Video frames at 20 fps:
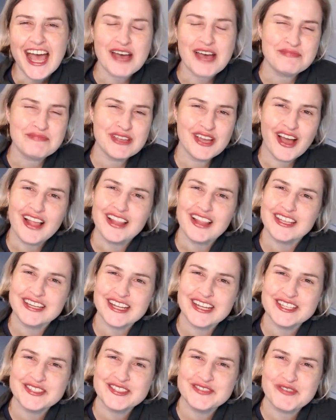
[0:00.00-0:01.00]
Happy
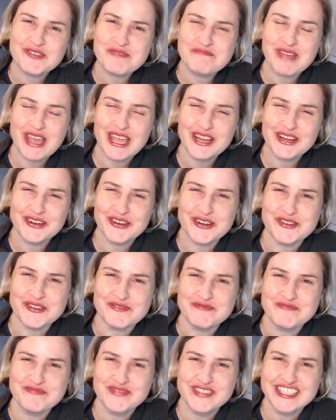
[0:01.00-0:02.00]
holidays from
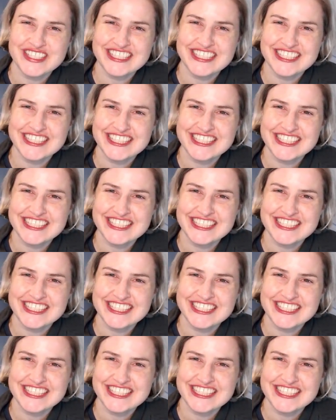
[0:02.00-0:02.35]
Pate Group. And then I